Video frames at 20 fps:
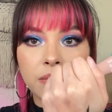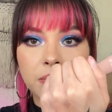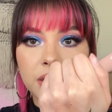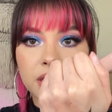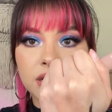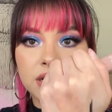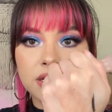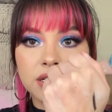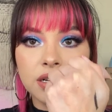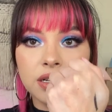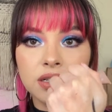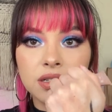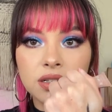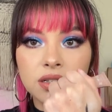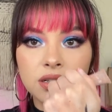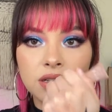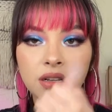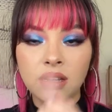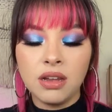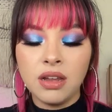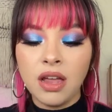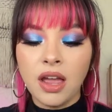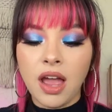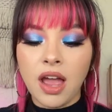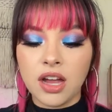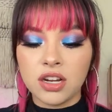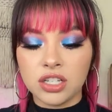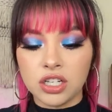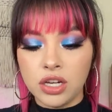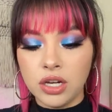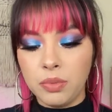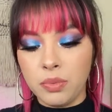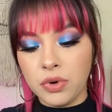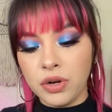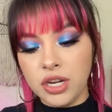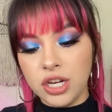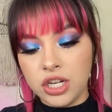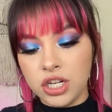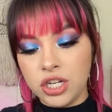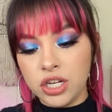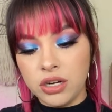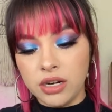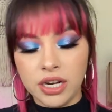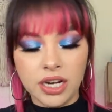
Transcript: because it's actually pretty sheer.